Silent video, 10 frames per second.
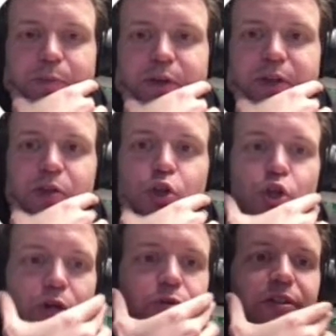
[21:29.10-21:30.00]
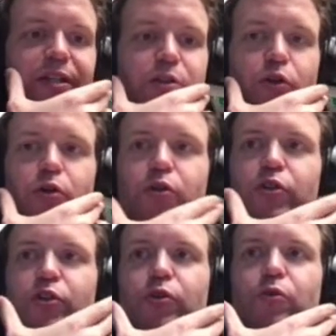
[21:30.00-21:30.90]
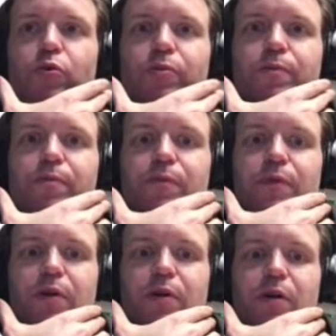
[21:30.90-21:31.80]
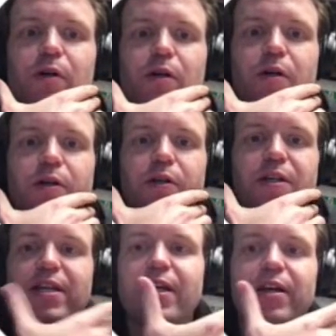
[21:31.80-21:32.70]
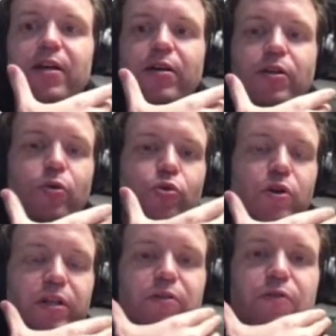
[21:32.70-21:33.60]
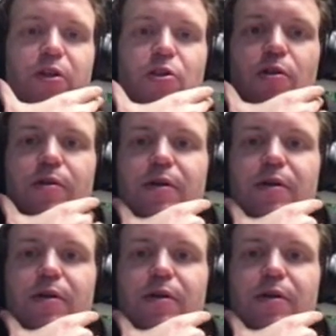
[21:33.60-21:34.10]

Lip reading: showed that you could do an e-ink user interface